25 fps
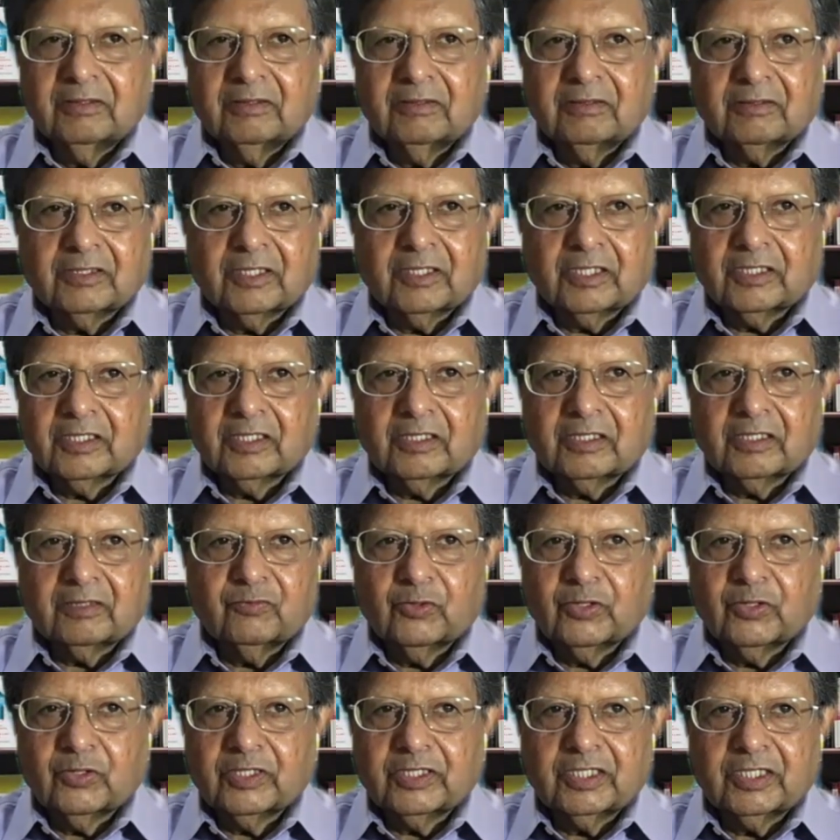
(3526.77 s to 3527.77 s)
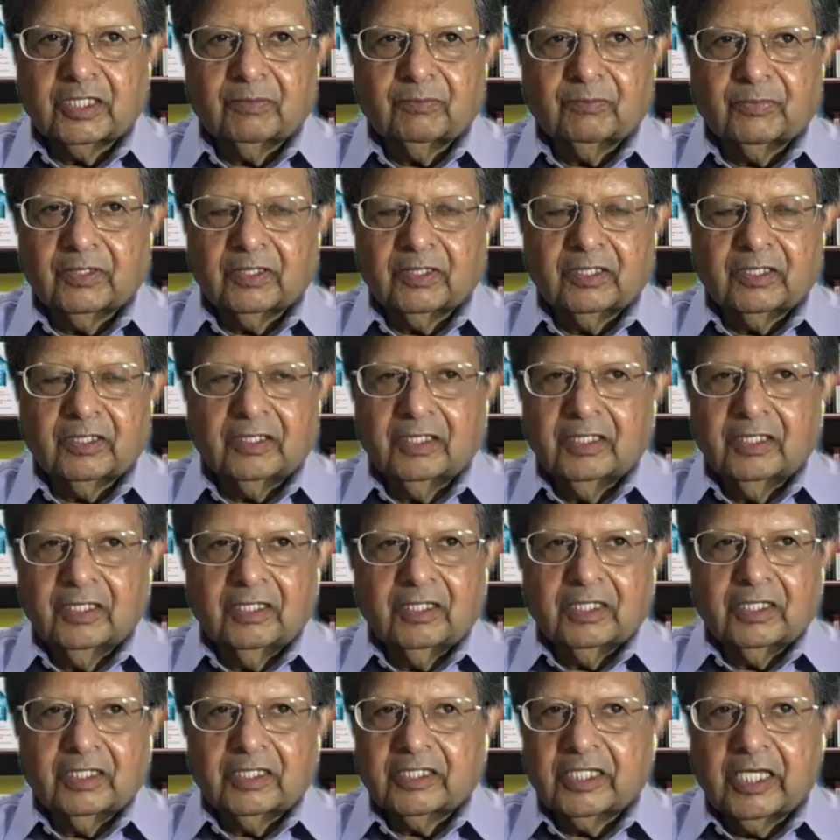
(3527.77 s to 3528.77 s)
such as, for example,
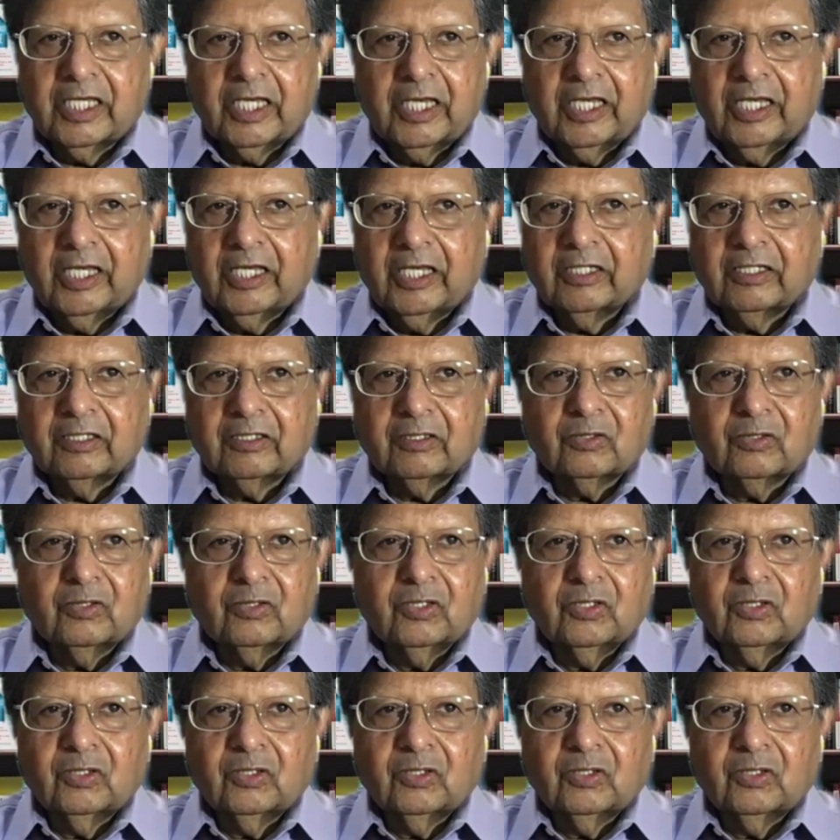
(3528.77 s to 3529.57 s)
CARE